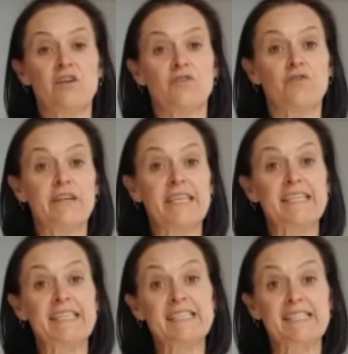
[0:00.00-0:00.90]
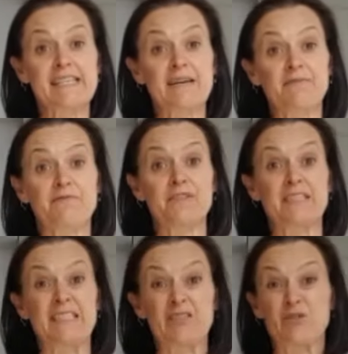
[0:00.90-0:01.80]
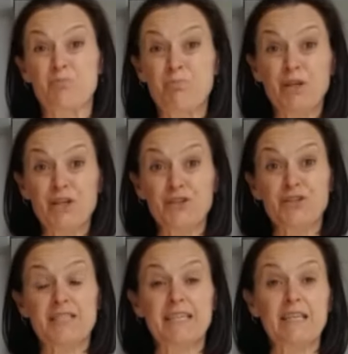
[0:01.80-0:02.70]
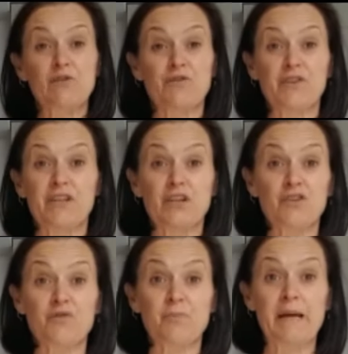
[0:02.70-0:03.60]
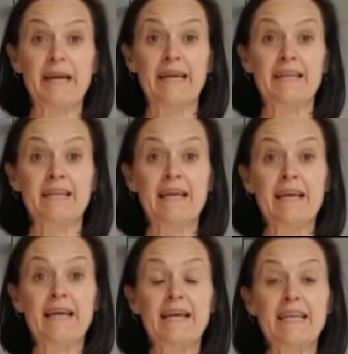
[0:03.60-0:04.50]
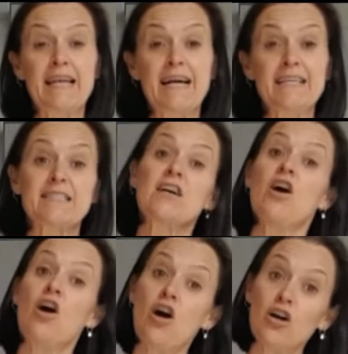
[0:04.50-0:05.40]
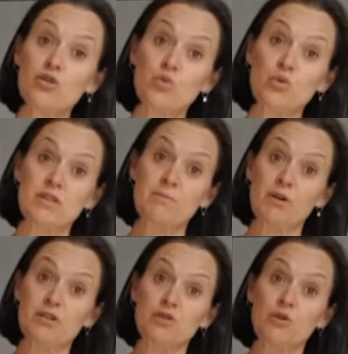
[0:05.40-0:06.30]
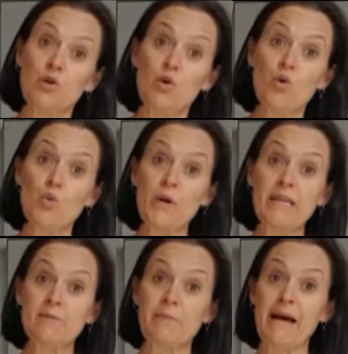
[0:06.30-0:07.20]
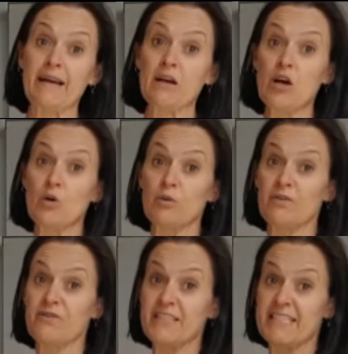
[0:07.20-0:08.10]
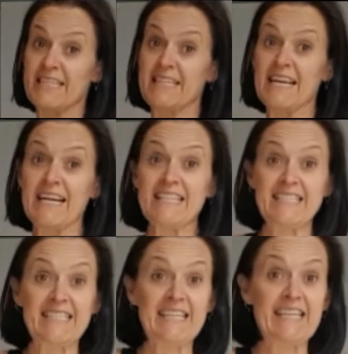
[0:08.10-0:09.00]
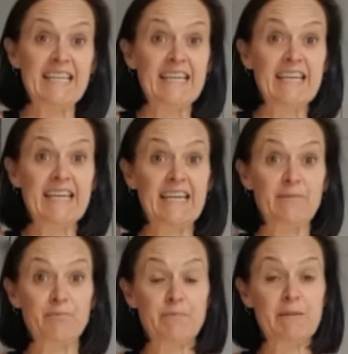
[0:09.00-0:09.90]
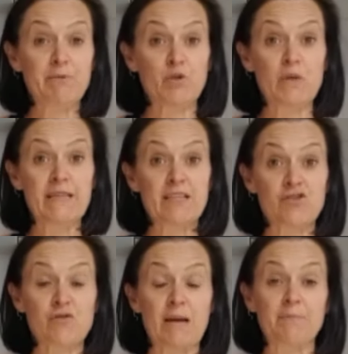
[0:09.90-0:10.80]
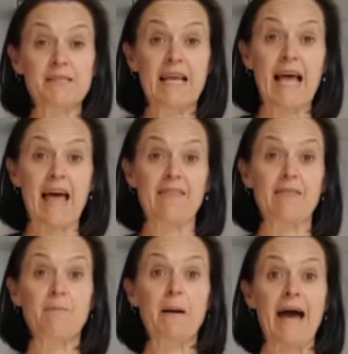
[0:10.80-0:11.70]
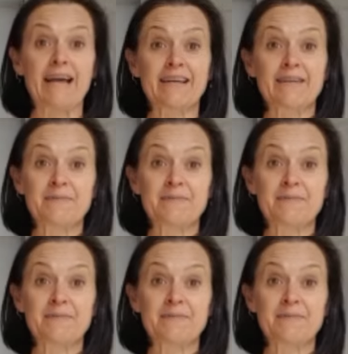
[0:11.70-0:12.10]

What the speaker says: For any discomfort such as bloating, or if you're in a lot of pain, a nice hot water bottle or wheat pack will fit in nicely in between the straps and the pack.